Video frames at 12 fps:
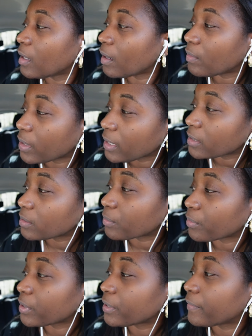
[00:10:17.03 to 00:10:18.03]
I want to eat
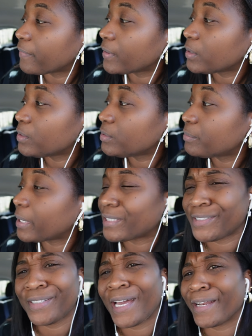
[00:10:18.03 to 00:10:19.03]
some real food, but I
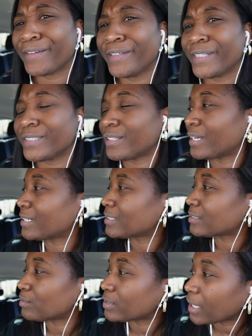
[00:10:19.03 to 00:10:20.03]
still got to cook it, so I guess
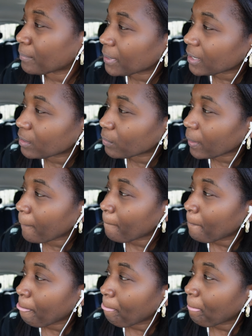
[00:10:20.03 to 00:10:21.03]
it's going to take a minute anyway.
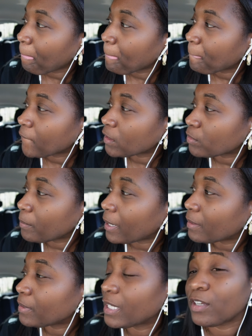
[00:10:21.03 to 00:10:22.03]
Because we
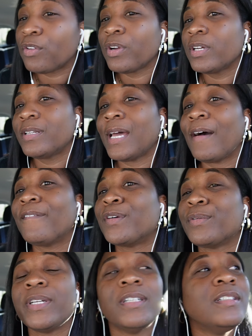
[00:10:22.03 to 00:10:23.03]
about to get grilled out
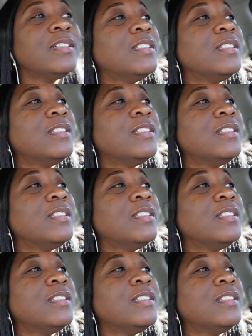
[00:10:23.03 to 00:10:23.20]
for real